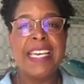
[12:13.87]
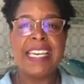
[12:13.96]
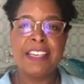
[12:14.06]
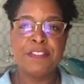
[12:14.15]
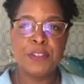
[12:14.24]

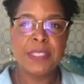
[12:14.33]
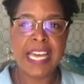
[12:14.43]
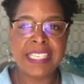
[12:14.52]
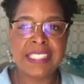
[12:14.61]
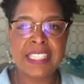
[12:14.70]
If you
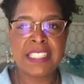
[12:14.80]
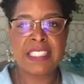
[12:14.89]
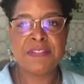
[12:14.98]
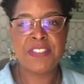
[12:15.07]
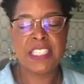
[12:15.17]
like
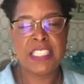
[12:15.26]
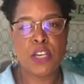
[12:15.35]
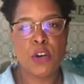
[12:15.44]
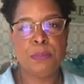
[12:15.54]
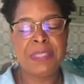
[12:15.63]
this video,